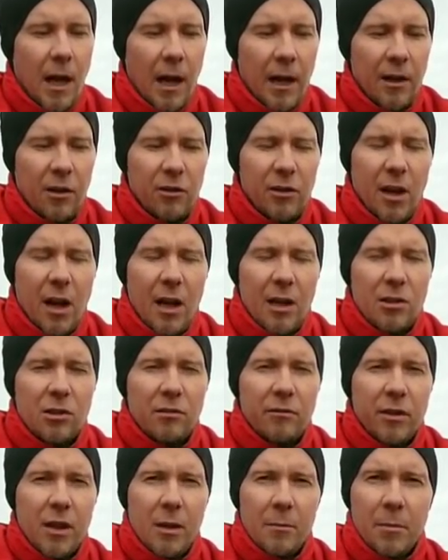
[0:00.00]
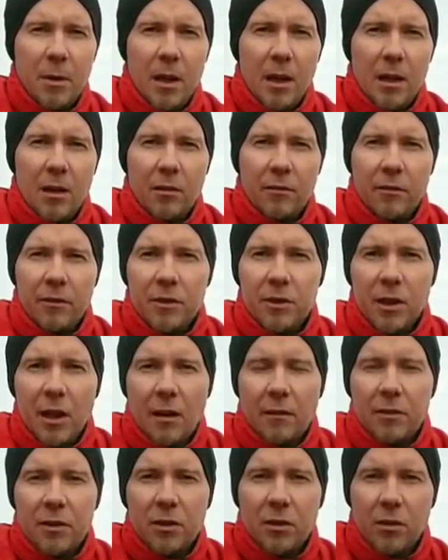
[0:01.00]
I don't hyzer flip a lot of
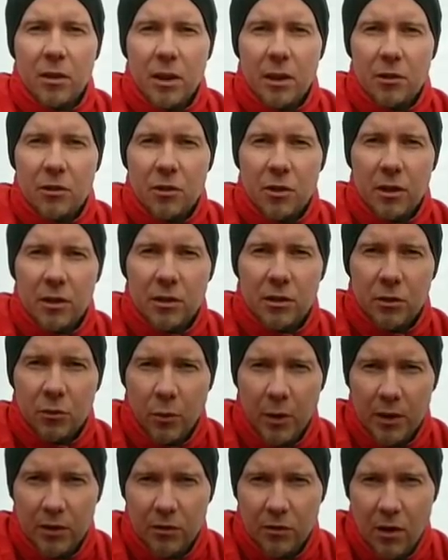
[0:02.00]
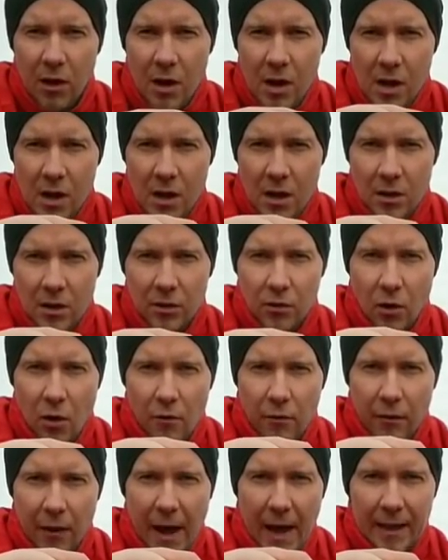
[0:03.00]
stuff, so I usually just want to
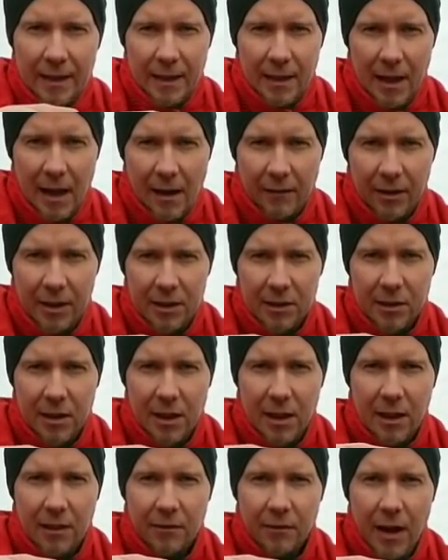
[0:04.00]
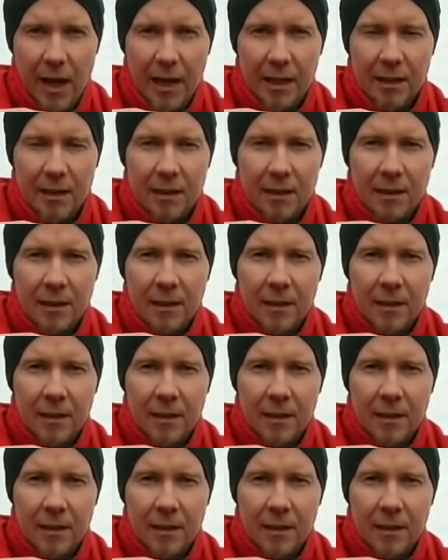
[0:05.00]
throw flat and have it stay flat.